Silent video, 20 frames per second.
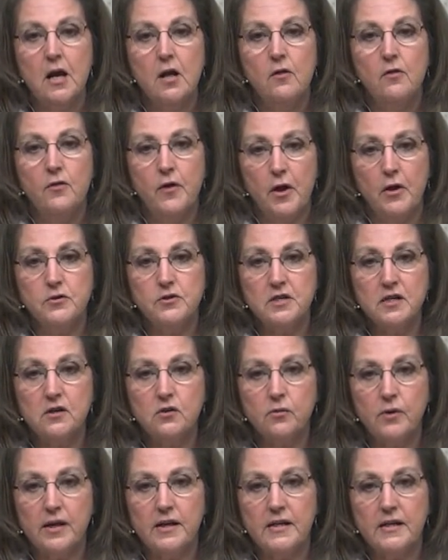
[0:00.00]
Those
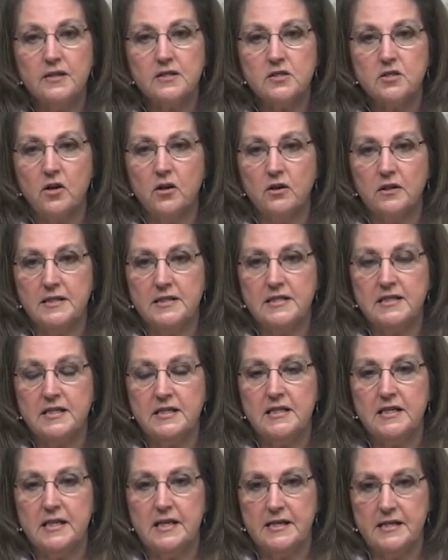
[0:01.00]
ingredients are listed
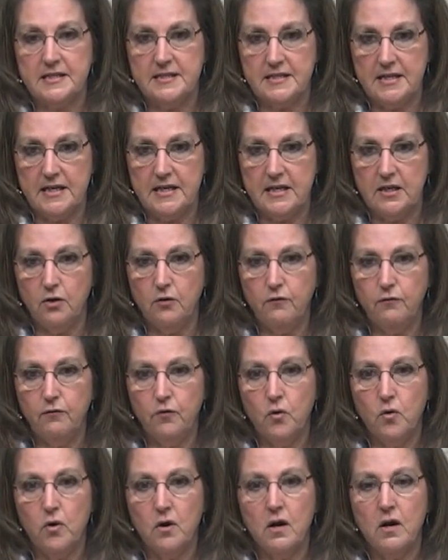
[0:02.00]
in Ezekiel
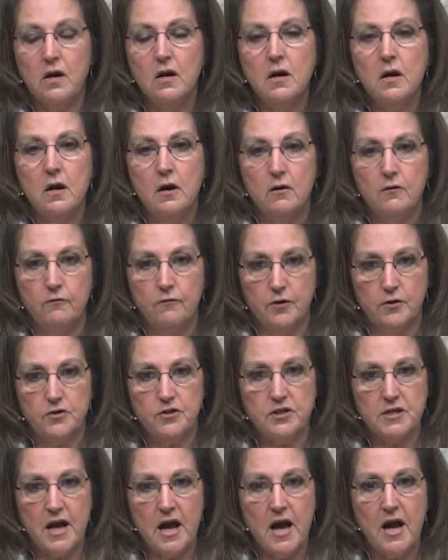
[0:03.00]
four, verse
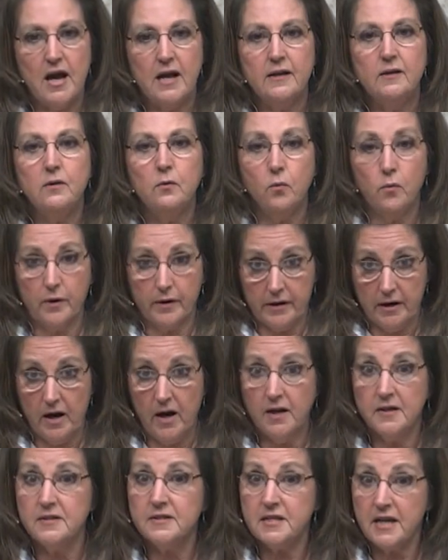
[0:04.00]
nine, where
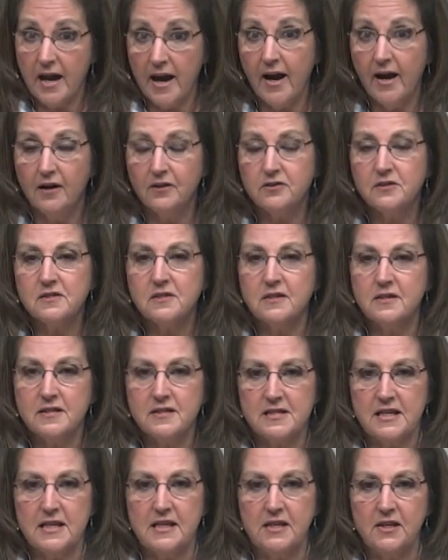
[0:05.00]
God tells
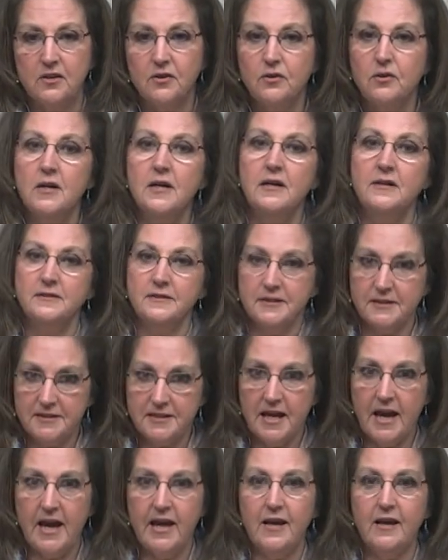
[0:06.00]
Ezekiel to
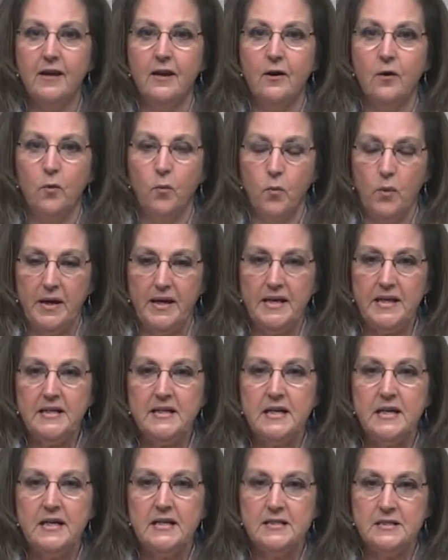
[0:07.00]
take wheat,
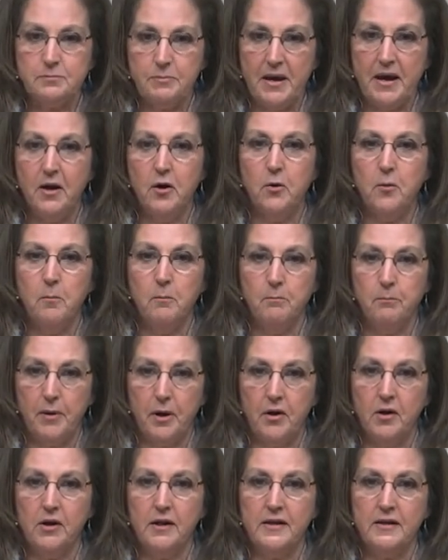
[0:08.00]
spelt,
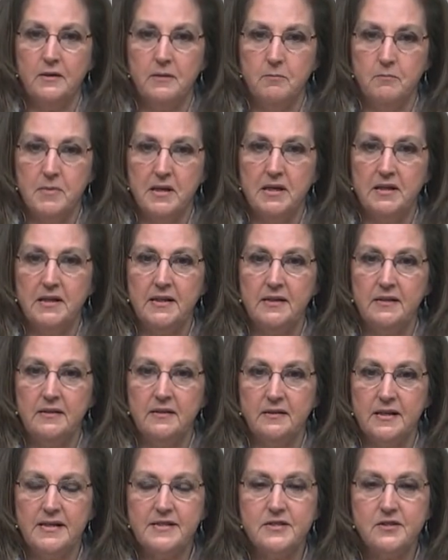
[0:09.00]
barley, millet,
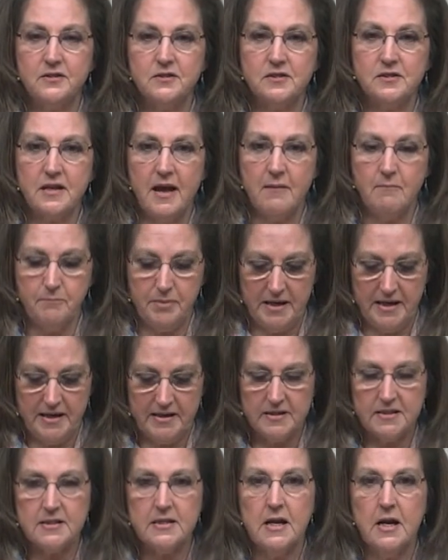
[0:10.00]
lentils, and
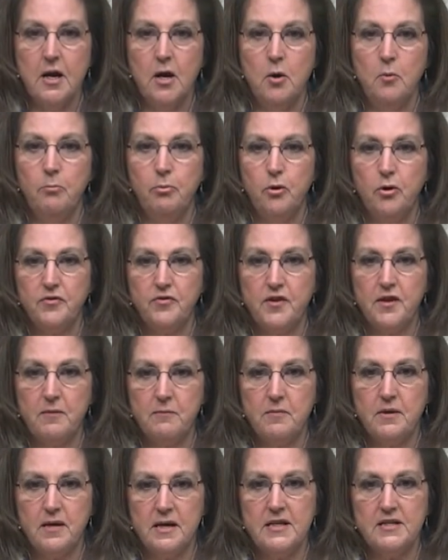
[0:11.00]
beans, put
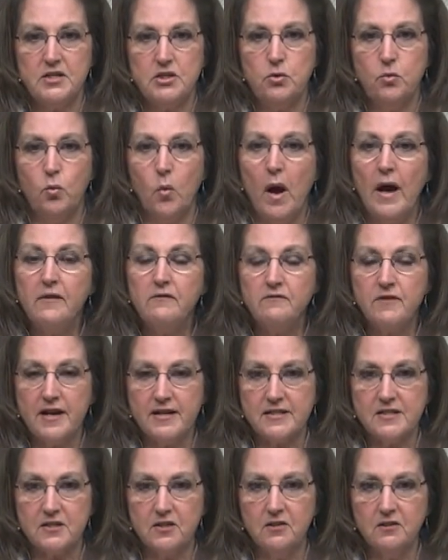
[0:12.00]
them into one
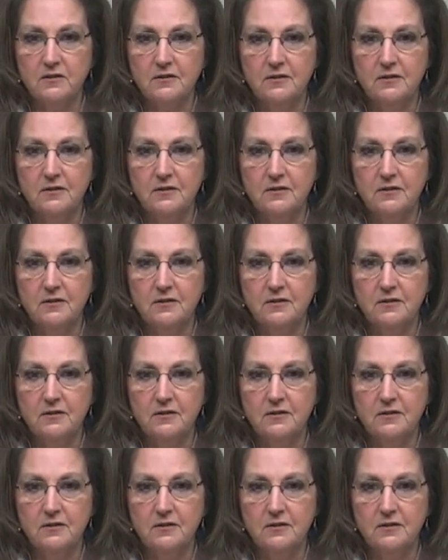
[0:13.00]
vessel,